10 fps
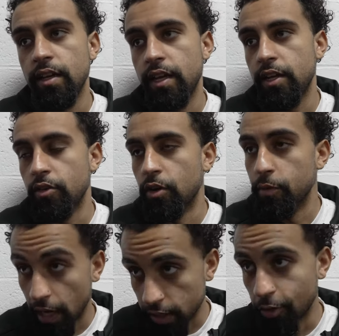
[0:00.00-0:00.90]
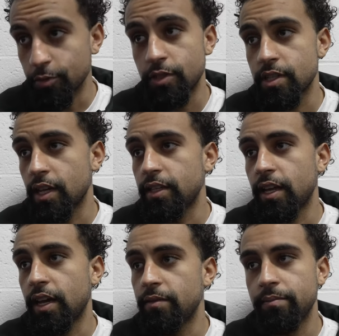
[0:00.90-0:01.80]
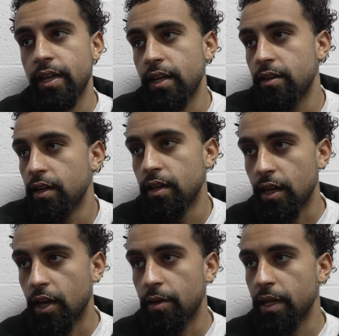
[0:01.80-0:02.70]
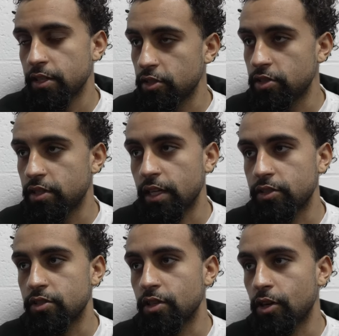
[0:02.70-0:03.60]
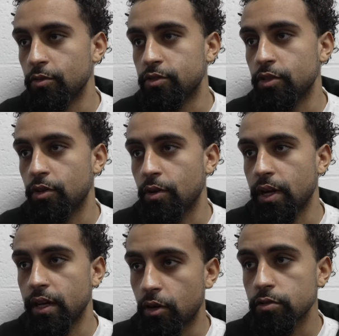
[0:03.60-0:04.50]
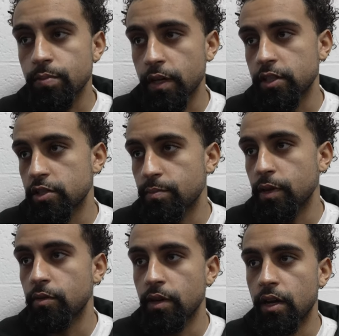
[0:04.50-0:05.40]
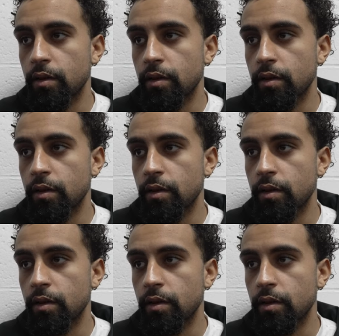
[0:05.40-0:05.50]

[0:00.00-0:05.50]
and, you know, we got coaches like that, and that's just the culture, you know, that Coach Pikes has built.